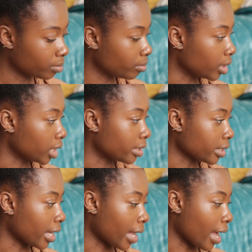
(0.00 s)
because
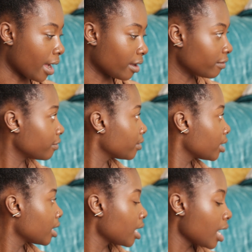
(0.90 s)
I have
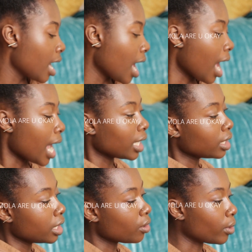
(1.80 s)

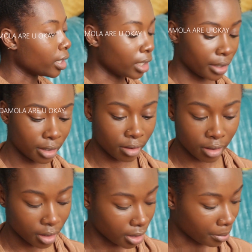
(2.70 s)
eyelid
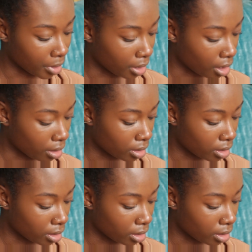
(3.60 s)
eyelids, is I'm gonna